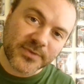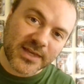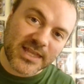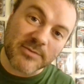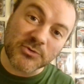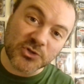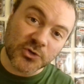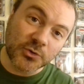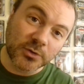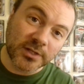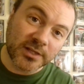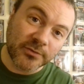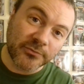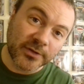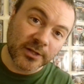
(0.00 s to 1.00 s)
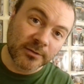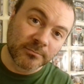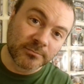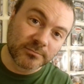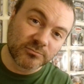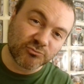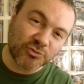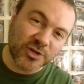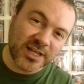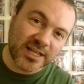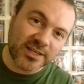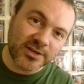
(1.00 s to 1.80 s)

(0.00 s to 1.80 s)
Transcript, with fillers: He was cool in the film. Really